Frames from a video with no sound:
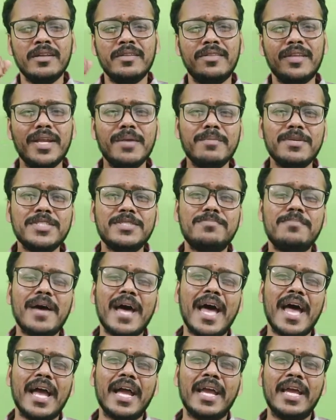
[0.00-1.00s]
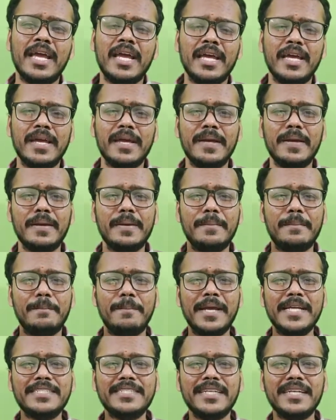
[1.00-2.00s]
3 months back,
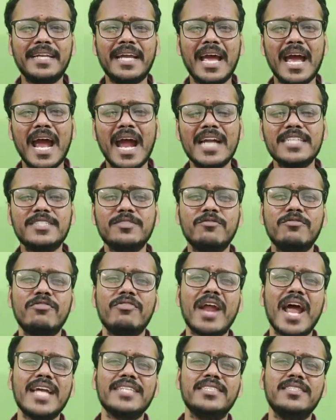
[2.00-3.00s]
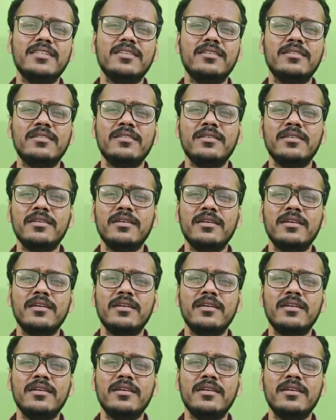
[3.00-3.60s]
patient had some fracture